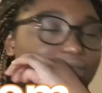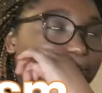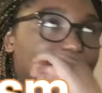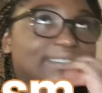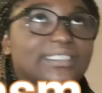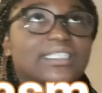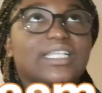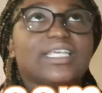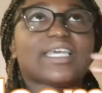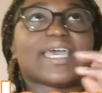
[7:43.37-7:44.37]
is
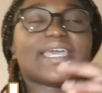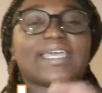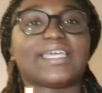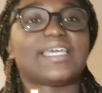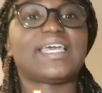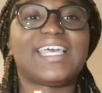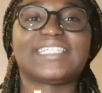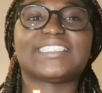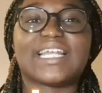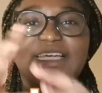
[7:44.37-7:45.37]
basically a
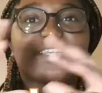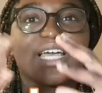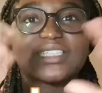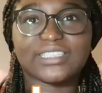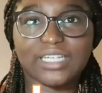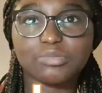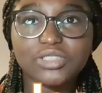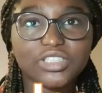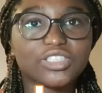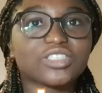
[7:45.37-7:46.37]
jelly-like
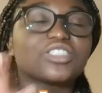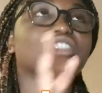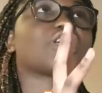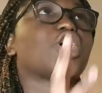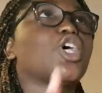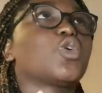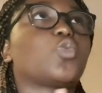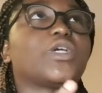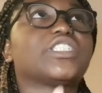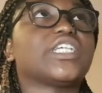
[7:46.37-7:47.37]
substance,
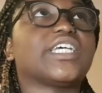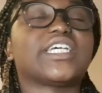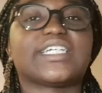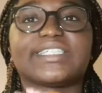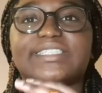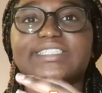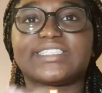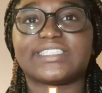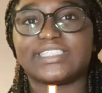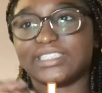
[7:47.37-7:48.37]
which
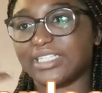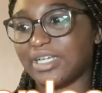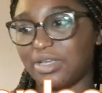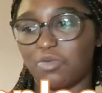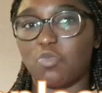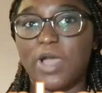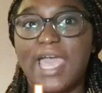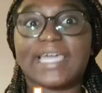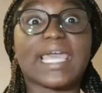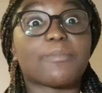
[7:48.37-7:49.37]
is
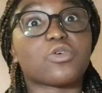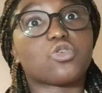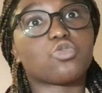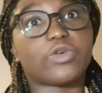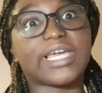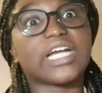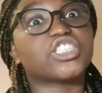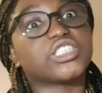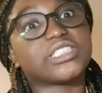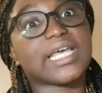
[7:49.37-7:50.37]
where chemical
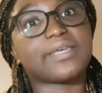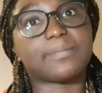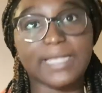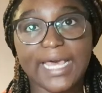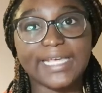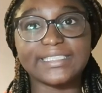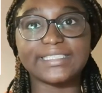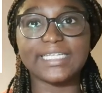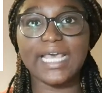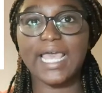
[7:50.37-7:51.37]
reactions take
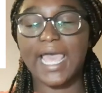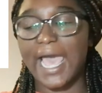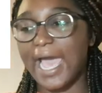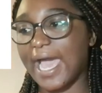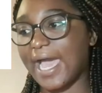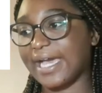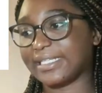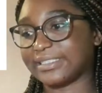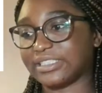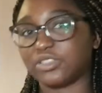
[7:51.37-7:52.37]
place,
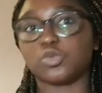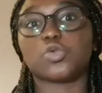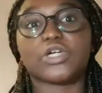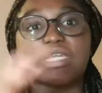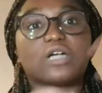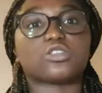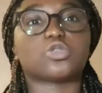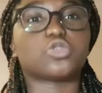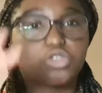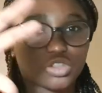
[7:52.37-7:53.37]
and organelles are
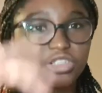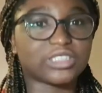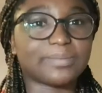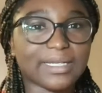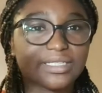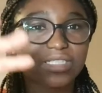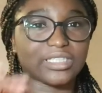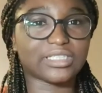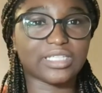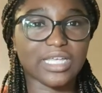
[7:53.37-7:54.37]
also
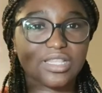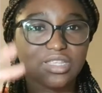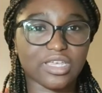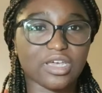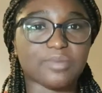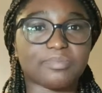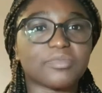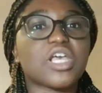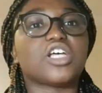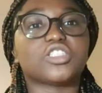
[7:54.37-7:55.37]
suspended in the
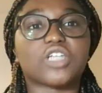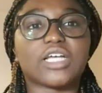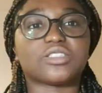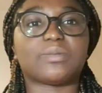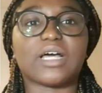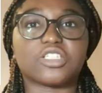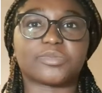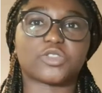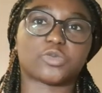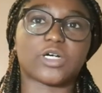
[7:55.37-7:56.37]

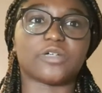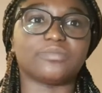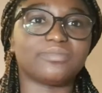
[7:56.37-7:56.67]
cytoplasm as well.